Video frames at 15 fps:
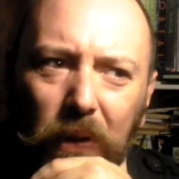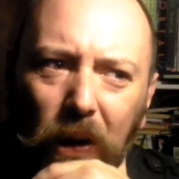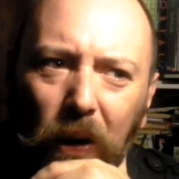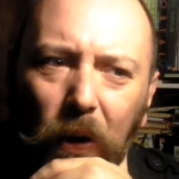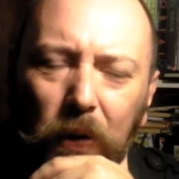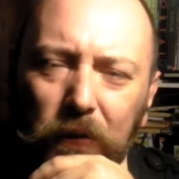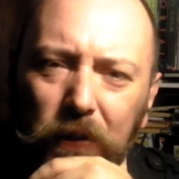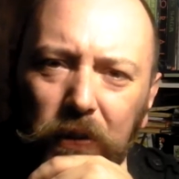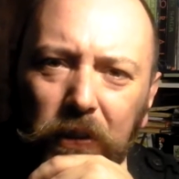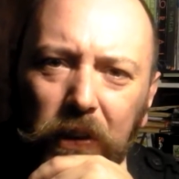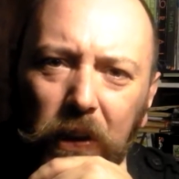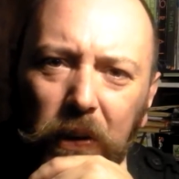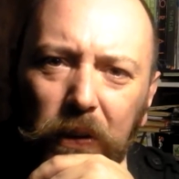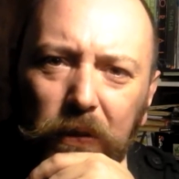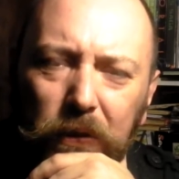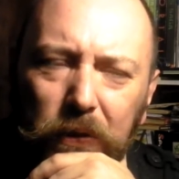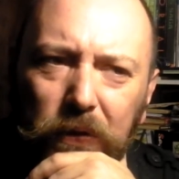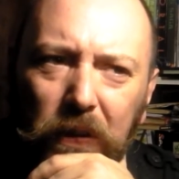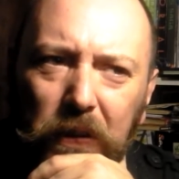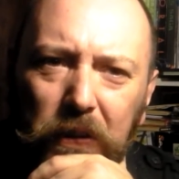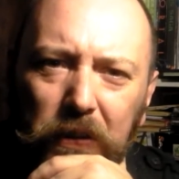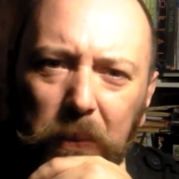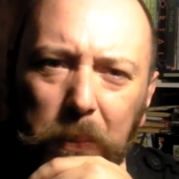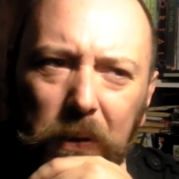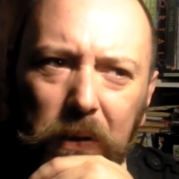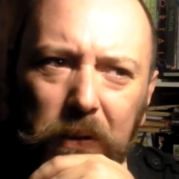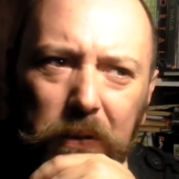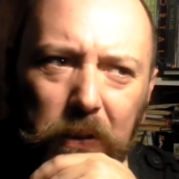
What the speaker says: A lot of us are going through very similar.